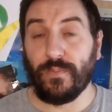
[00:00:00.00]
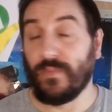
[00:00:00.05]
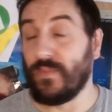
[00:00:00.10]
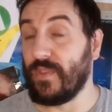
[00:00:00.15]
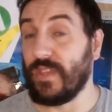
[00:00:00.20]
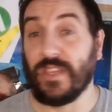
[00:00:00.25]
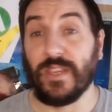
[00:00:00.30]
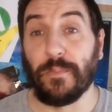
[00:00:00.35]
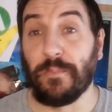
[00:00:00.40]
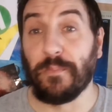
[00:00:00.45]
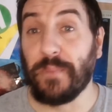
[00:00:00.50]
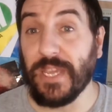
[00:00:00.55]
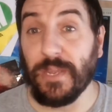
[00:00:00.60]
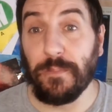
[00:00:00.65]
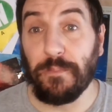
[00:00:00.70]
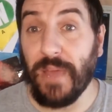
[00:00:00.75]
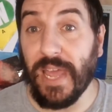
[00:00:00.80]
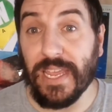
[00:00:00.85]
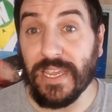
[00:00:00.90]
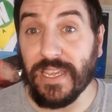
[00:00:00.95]
you beat
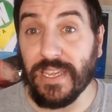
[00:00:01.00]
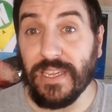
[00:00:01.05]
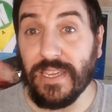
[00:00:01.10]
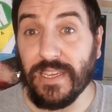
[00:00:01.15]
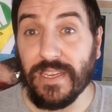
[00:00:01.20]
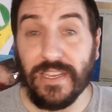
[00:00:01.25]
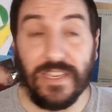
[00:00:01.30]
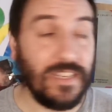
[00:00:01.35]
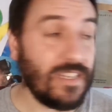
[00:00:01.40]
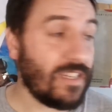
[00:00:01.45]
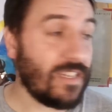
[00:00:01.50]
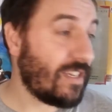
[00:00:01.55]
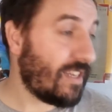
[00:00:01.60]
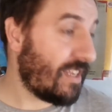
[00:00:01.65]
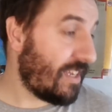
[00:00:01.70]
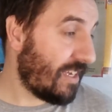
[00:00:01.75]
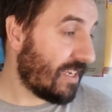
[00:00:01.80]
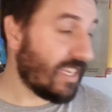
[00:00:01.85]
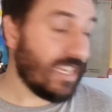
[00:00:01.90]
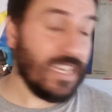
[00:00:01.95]
Peggy in
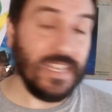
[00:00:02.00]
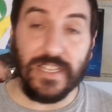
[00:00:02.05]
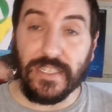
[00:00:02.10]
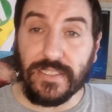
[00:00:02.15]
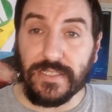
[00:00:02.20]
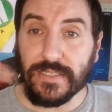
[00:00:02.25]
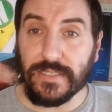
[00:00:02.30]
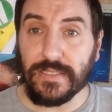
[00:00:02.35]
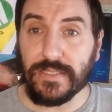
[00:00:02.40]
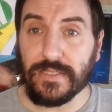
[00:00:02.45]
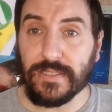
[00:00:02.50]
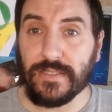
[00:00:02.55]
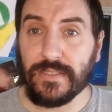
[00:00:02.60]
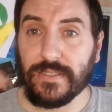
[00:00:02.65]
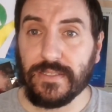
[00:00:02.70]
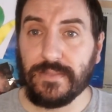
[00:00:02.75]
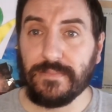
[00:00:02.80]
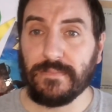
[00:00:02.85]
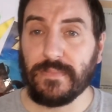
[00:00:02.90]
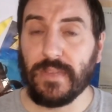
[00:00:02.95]
Aquinas.
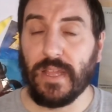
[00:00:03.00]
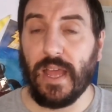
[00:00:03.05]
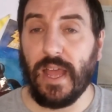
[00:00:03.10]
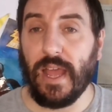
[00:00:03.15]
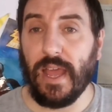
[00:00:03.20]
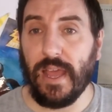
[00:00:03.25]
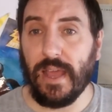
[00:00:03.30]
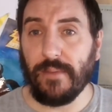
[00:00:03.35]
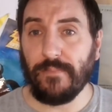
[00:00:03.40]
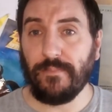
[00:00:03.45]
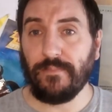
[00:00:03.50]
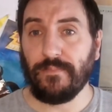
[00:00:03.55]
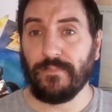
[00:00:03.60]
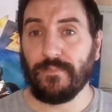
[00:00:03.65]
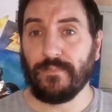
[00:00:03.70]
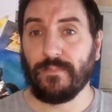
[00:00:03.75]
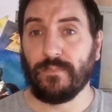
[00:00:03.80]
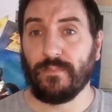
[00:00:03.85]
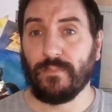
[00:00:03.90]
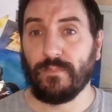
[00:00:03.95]

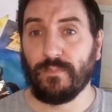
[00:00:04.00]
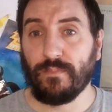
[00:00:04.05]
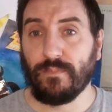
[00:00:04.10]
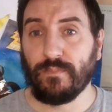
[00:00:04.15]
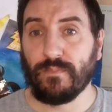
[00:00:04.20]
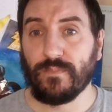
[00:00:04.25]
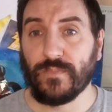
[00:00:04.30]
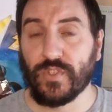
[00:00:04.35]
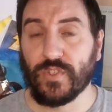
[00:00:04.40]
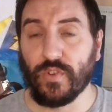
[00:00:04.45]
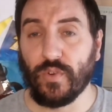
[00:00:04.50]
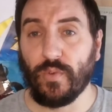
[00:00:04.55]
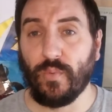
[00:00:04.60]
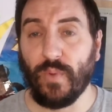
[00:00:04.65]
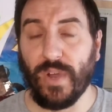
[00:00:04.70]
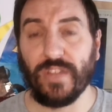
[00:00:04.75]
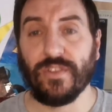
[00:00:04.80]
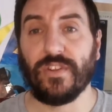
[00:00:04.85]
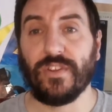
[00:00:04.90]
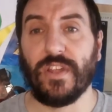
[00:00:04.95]
So,
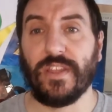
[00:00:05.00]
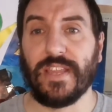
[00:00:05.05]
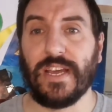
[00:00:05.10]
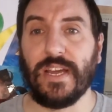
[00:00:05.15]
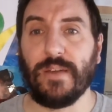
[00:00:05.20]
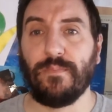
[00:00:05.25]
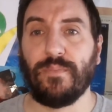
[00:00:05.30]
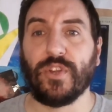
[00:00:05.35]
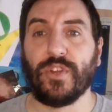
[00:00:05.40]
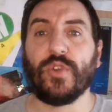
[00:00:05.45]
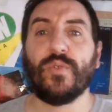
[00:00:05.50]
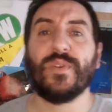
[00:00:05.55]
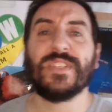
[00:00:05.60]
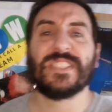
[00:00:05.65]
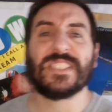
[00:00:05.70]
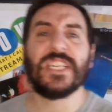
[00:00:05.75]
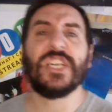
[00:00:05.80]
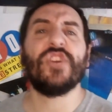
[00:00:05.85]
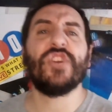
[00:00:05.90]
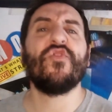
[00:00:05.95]
well done on that. But you were
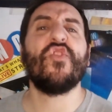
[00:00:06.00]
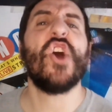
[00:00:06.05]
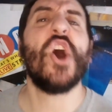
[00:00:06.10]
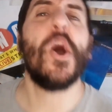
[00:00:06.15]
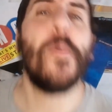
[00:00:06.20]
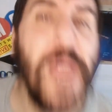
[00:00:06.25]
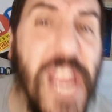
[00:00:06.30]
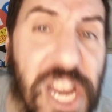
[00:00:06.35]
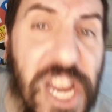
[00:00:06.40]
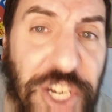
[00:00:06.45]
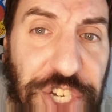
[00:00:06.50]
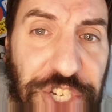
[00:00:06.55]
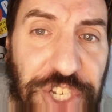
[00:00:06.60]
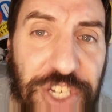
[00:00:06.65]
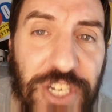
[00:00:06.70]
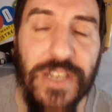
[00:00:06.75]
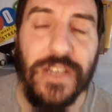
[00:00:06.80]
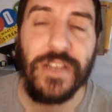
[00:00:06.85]
still rubbish!